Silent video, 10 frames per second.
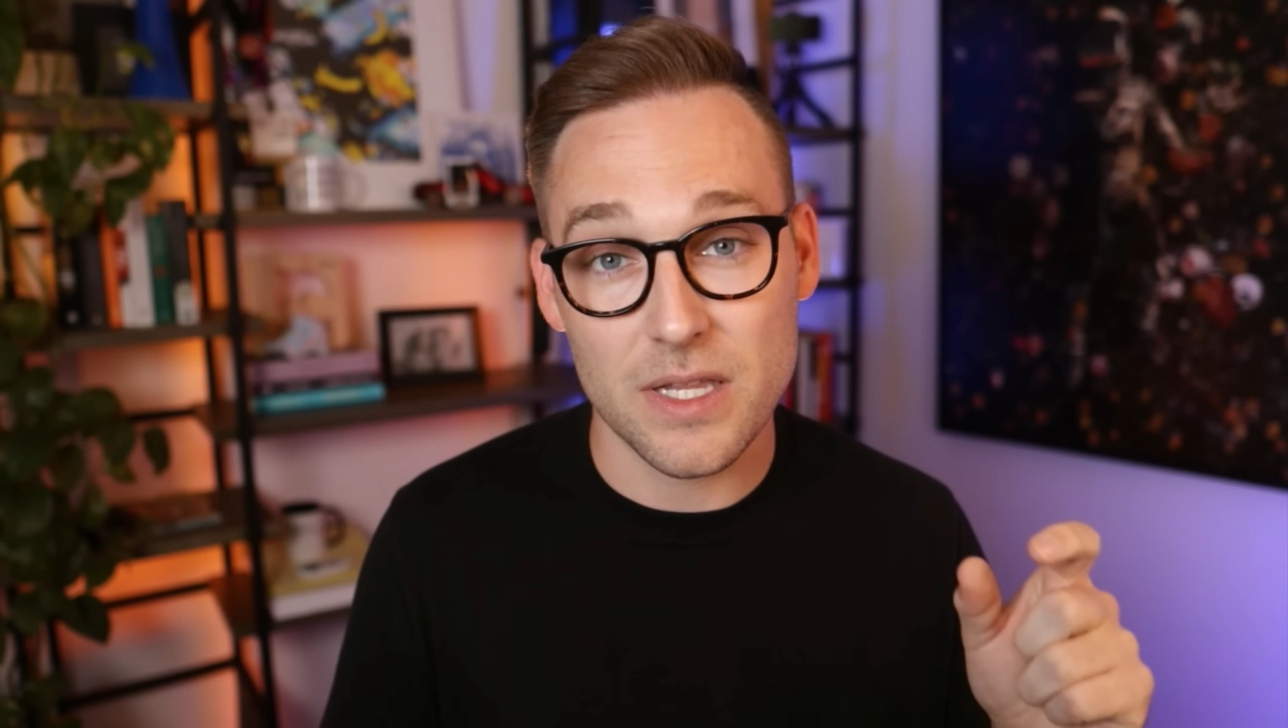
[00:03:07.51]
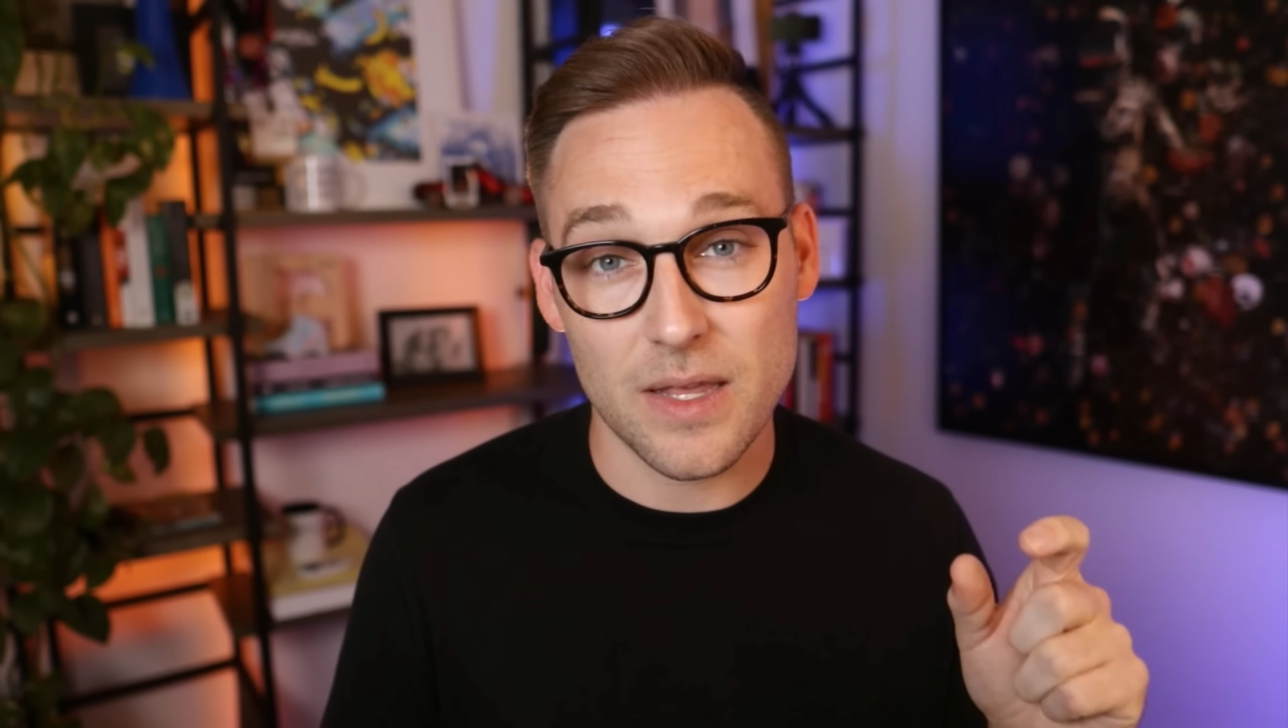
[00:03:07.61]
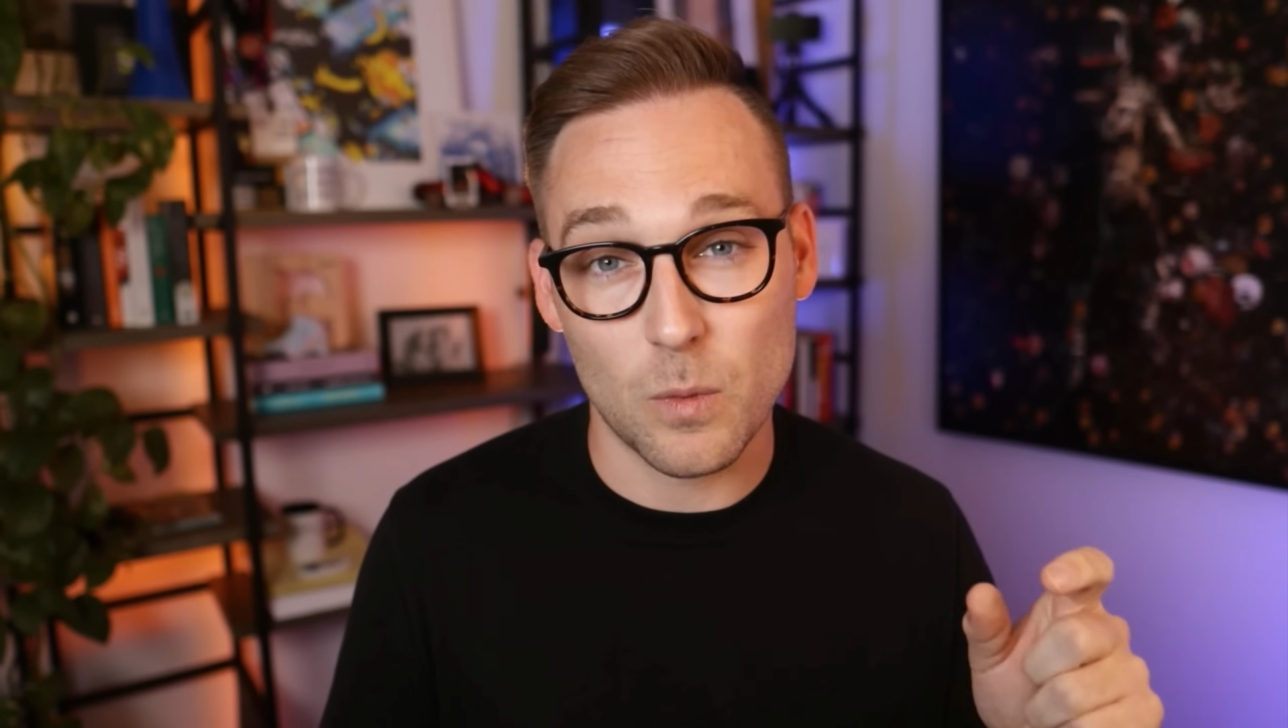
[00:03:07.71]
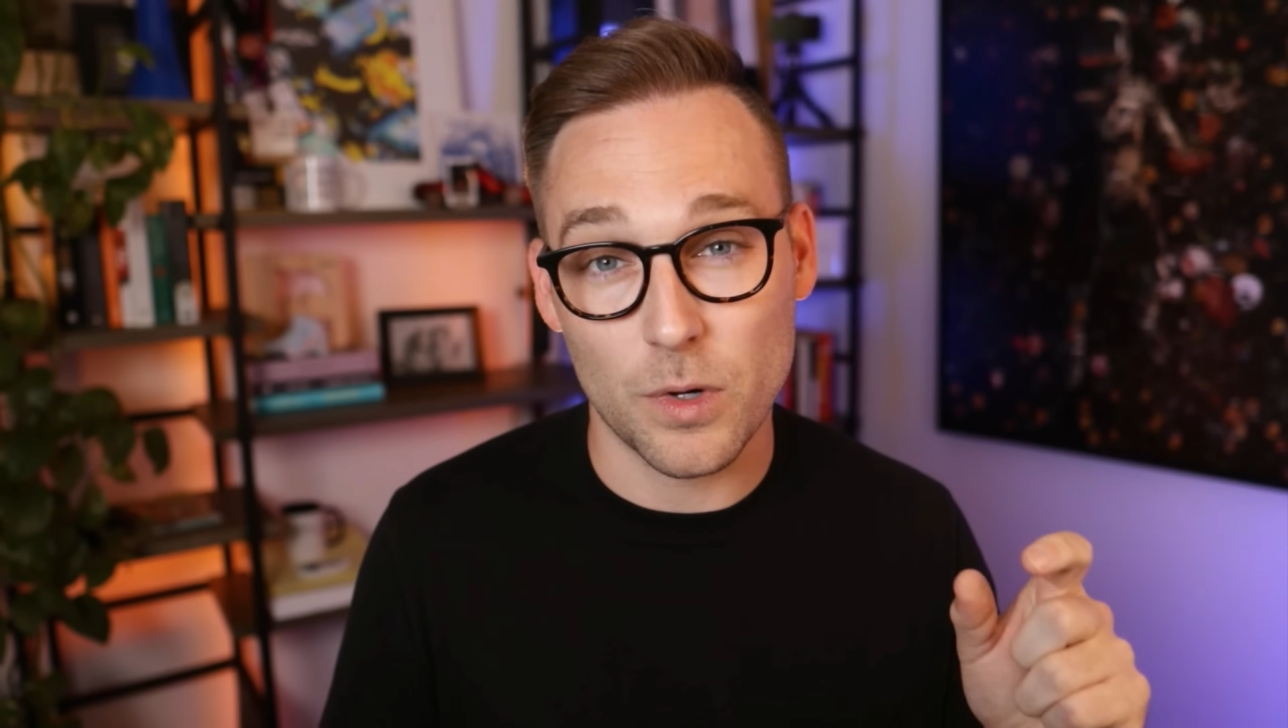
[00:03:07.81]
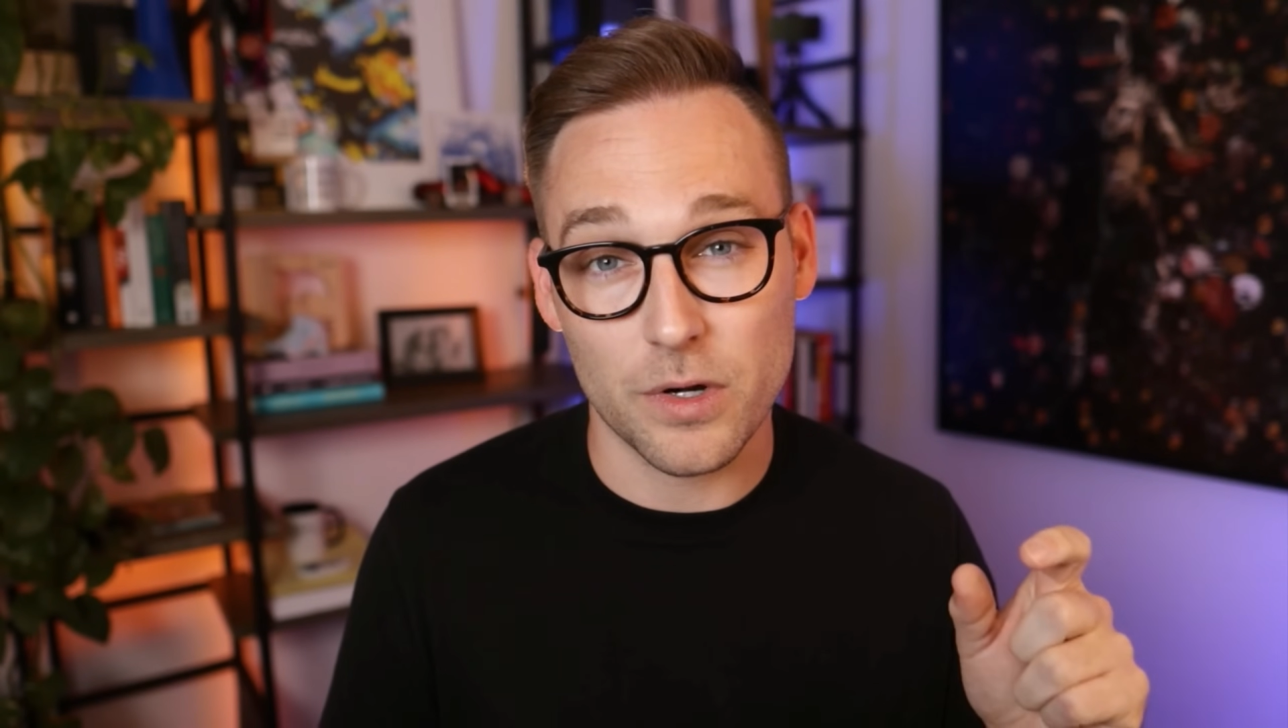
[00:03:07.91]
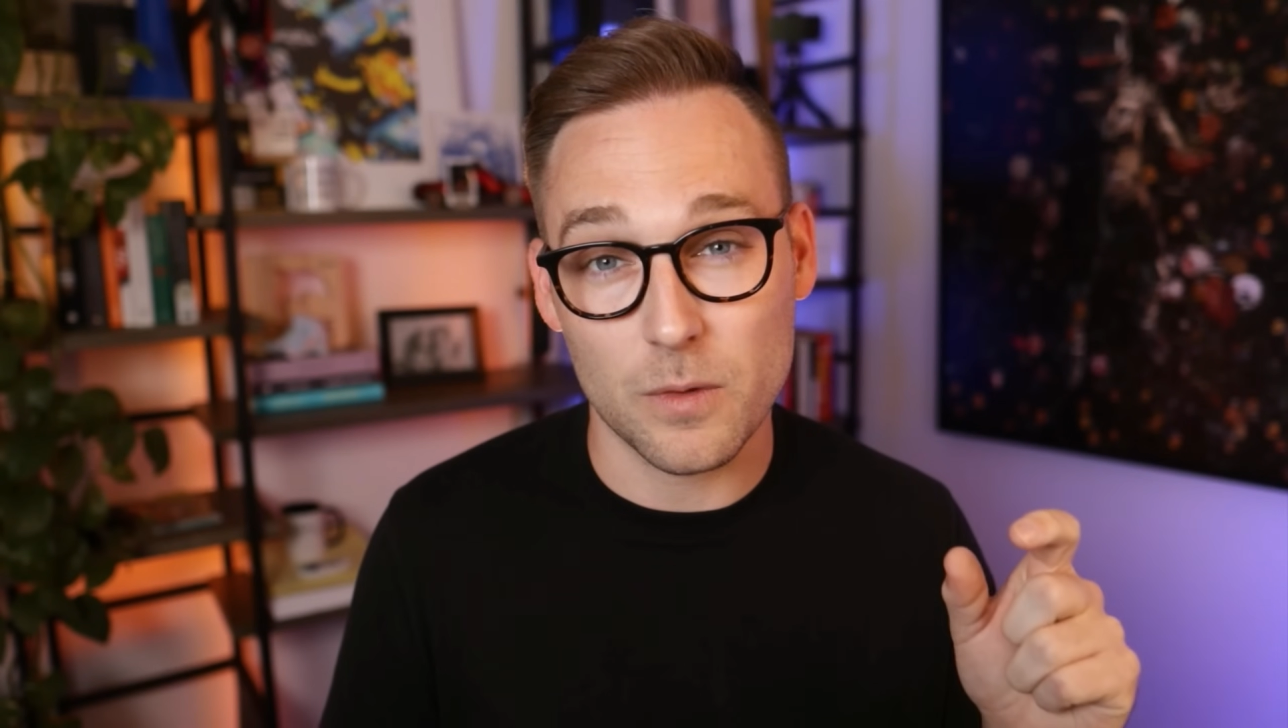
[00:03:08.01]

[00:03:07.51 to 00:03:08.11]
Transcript: that work